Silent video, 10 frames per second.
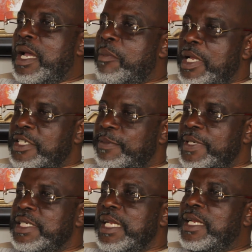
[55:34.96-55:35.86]
I'm
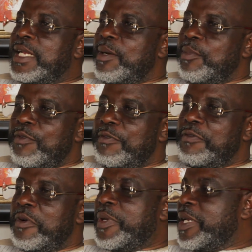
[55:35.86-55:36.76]
anticipating another move
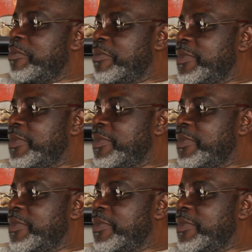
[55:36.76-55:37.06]
from him